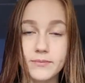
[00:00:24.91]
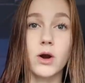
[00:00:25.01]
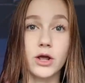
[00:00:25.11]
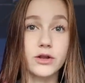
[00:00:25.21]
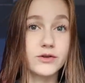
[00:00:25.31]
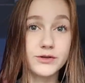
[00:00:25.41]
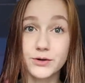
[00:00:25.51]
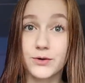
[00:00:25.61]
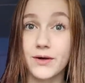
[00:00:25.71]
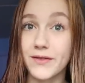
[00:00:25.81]
We're gonna go
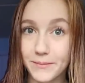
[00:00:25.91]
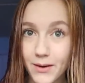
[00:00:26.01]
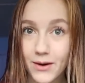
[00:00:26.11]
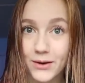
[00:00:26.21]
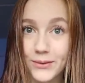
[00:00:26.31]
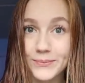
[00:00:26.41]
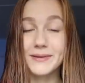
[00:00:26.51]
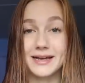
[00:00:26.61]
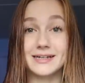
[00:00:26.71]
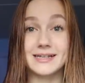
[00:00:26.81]
to the mall
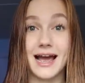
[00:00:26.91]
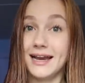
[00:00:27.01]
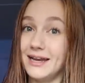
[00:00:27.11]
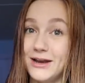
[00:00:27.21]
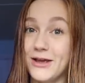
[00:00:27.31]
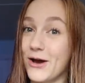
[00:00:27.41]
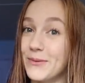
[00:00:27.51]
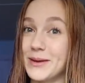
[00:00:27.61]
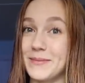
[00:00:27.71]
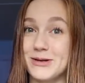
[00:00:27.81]
because I needed to go
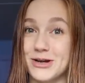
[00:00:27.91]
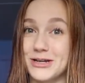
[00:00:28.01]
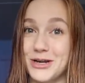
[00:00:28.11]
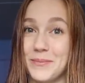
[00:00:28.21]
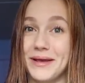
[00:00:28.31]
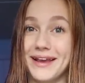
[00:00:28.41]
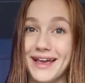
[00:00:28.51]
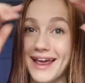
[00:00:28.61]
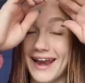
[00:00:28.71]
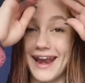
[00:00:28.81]
home and come in dress
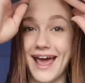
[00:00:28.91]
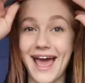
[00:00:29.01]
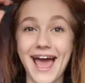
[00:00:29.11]
shopping, and